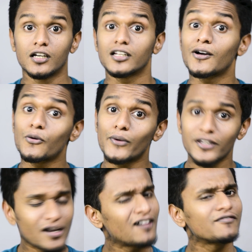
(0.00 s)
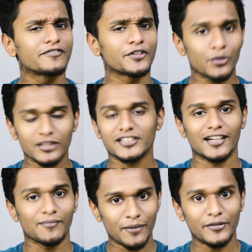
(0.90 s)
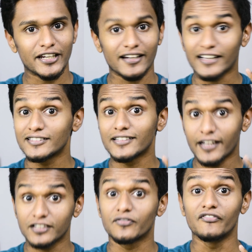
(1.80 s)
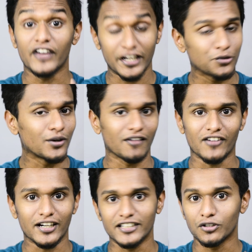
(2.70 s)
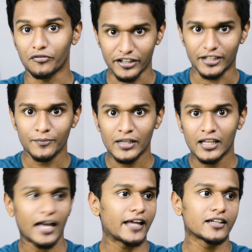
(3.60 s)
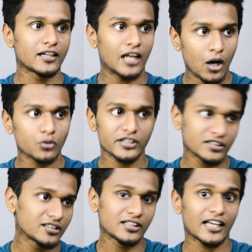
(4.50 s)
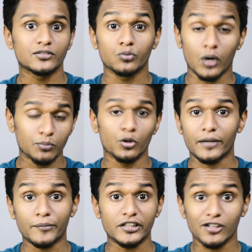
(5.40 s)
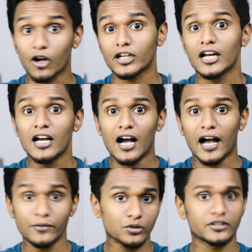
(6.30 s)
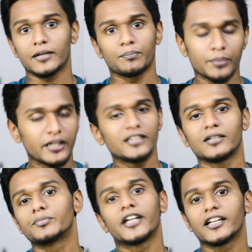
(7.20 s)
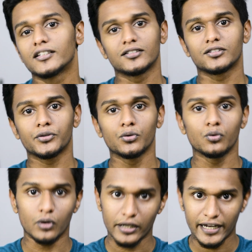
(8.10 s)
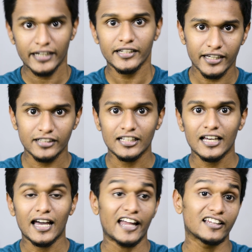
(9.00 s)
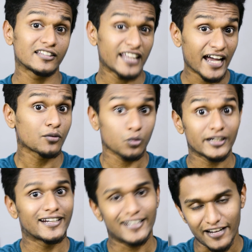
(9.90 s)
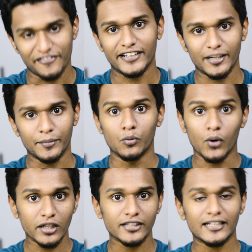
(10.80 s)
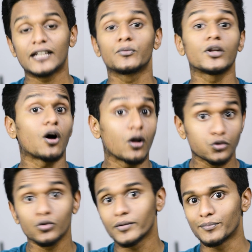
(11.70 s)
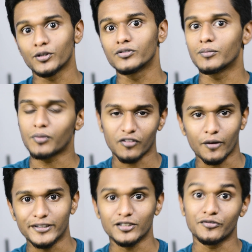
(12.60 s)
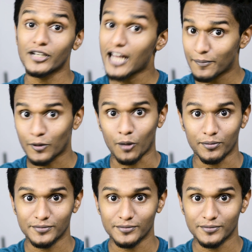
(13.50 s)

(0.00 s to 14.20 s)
Now when you have dual channel memory, Ryzen takes very good advantage of it. And now since this has one more empty slot, I would say please upgrade this to 8 gigs, and that would definitely be worth it and will also improve the performance of your laptop.